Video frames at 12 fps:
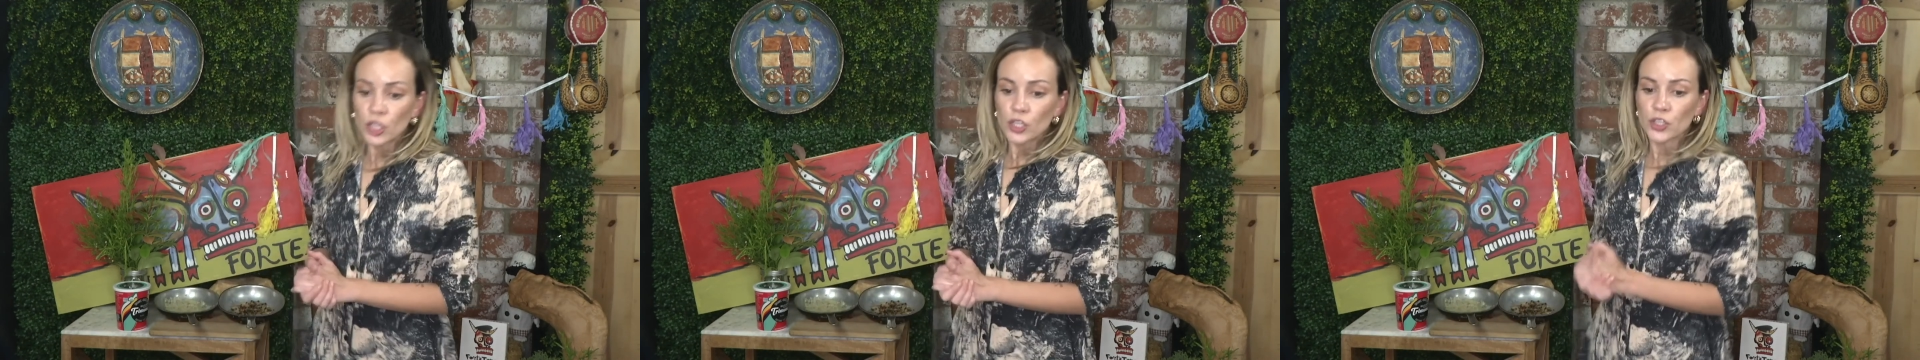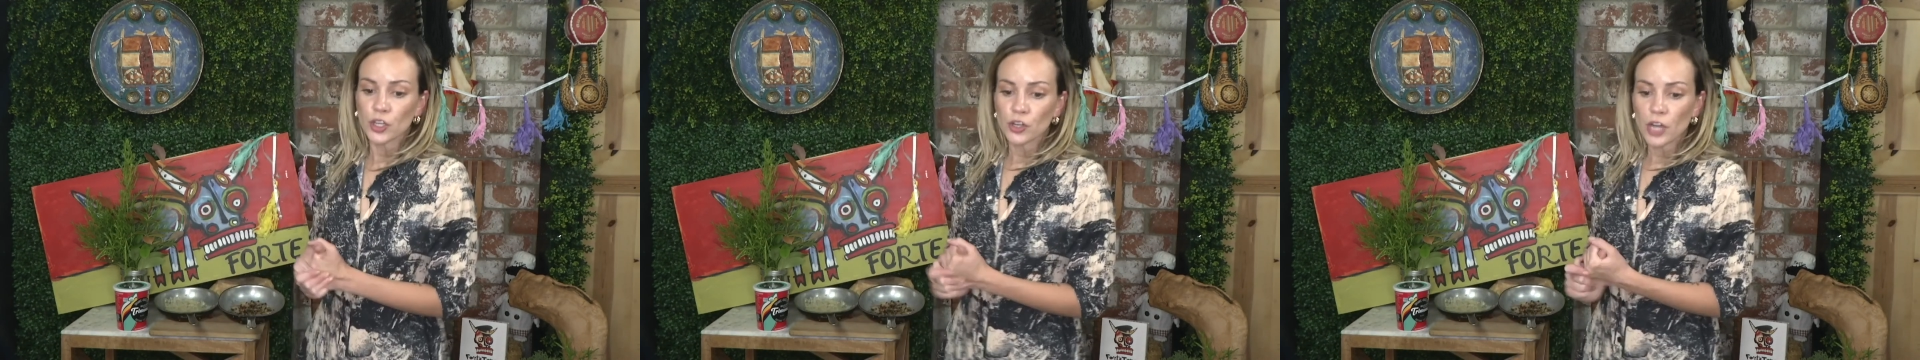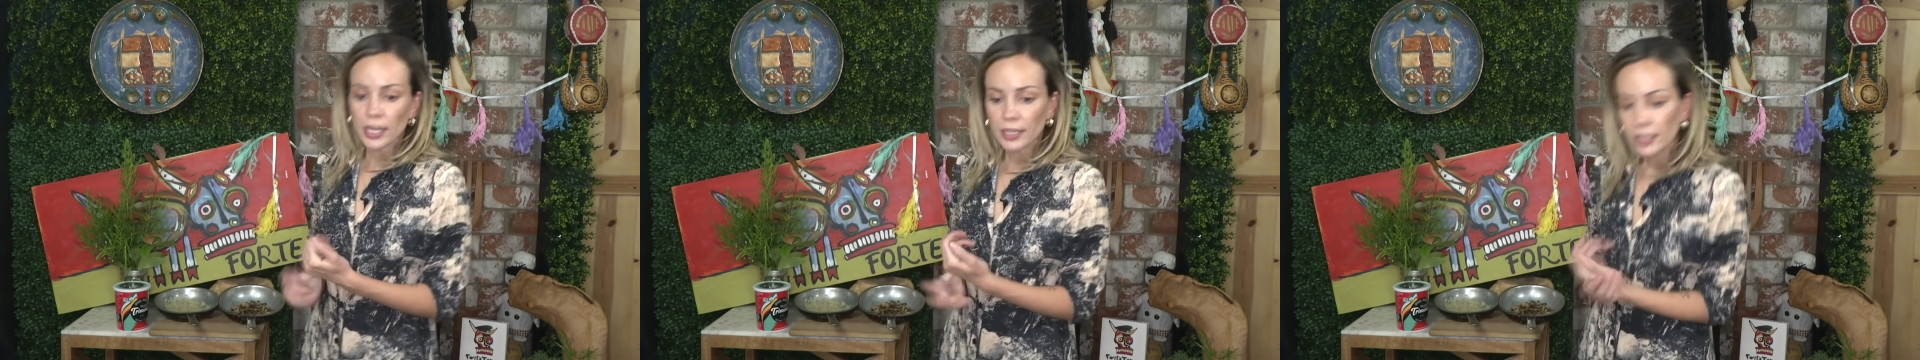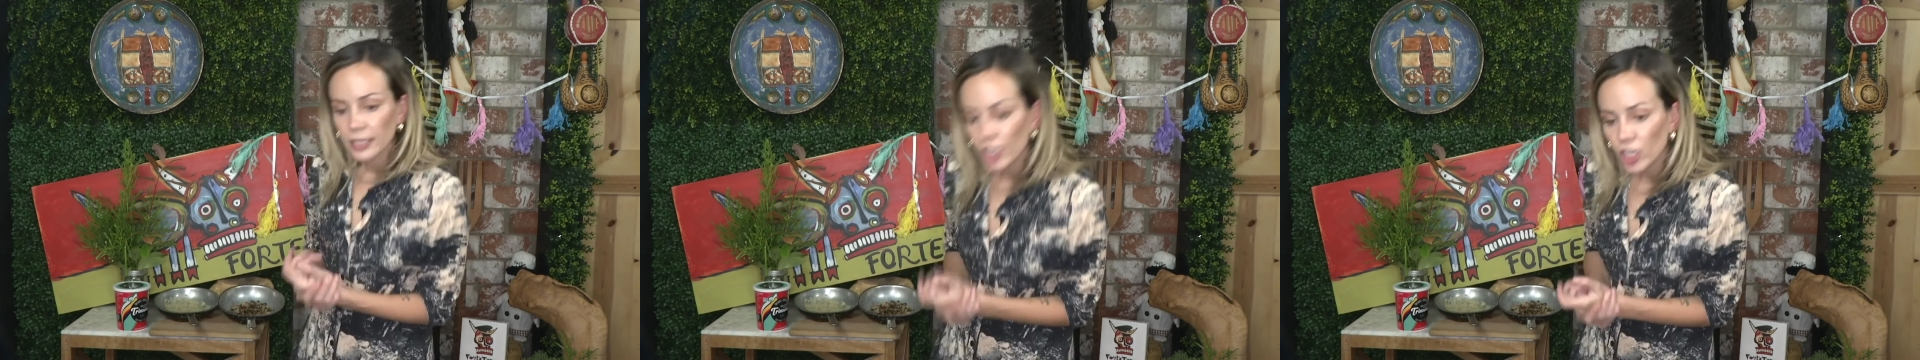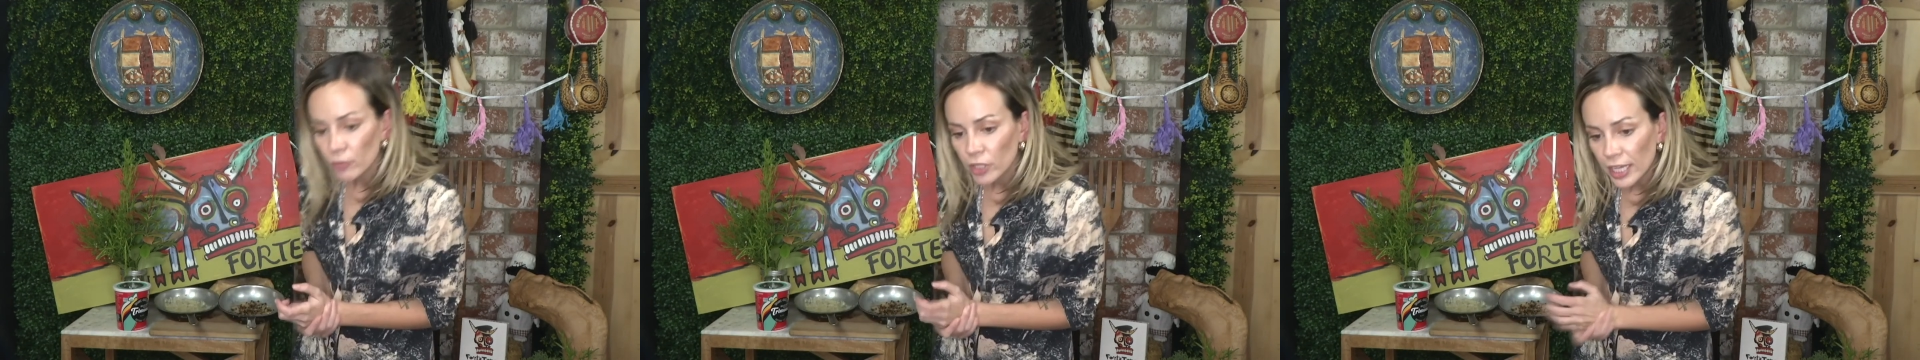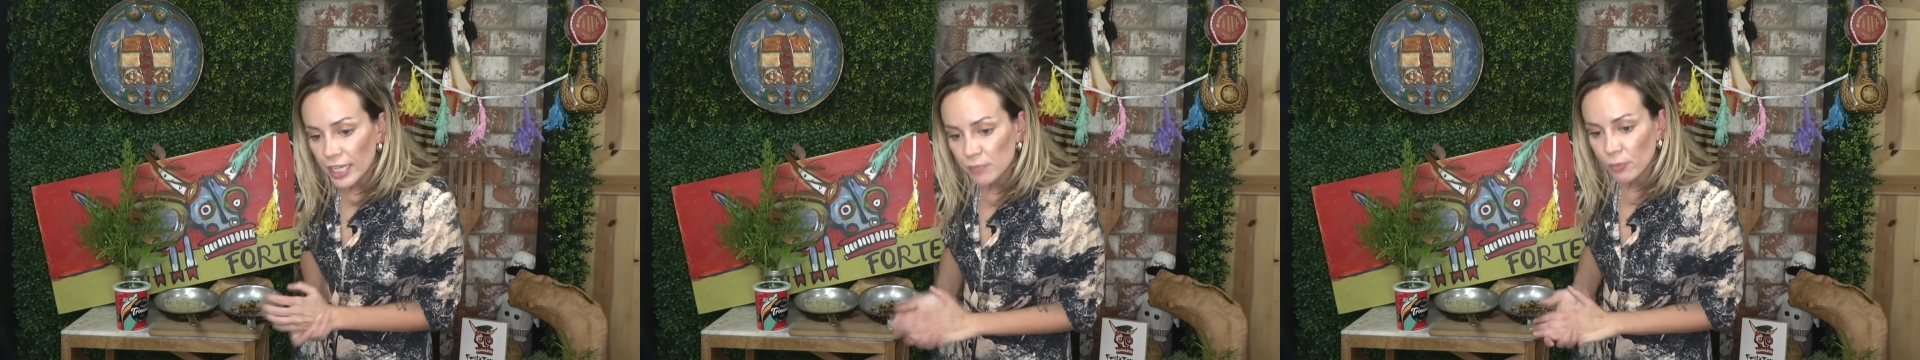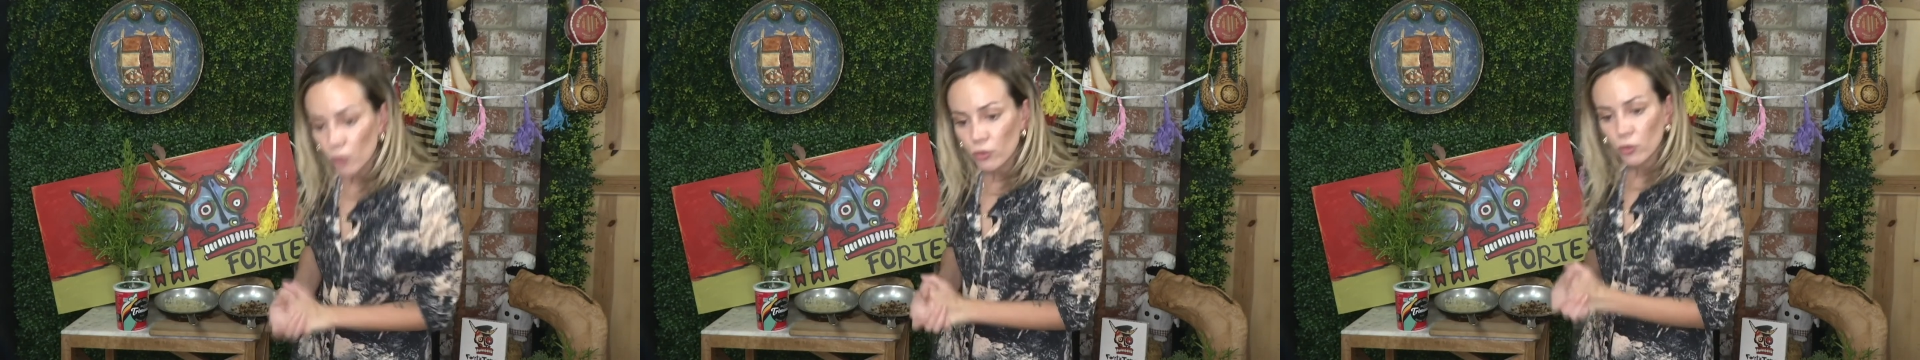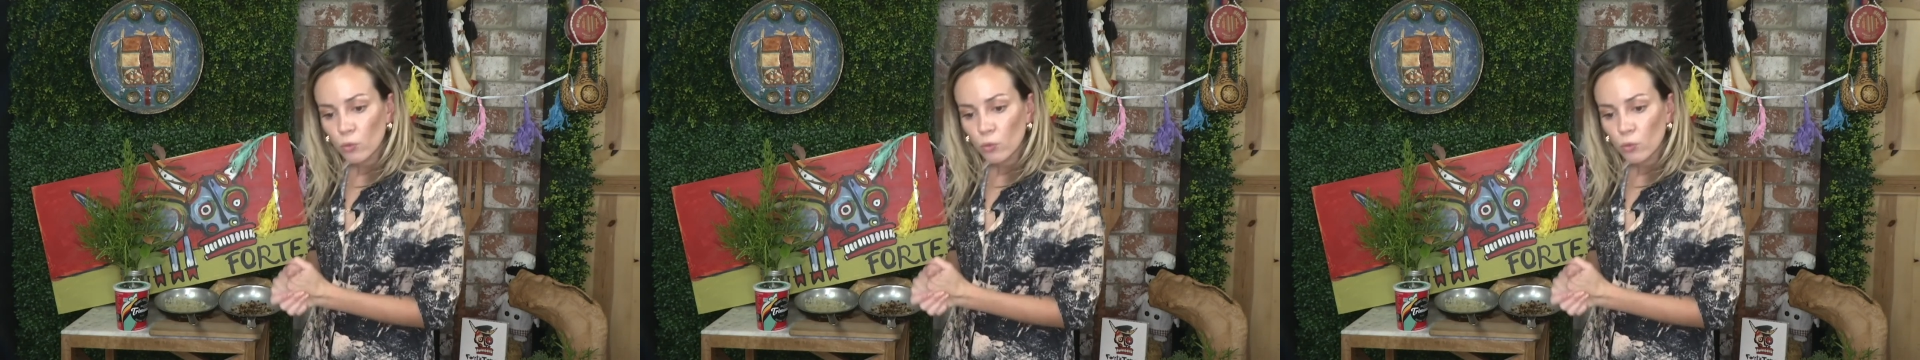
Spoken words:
So you're not going to caramelize both.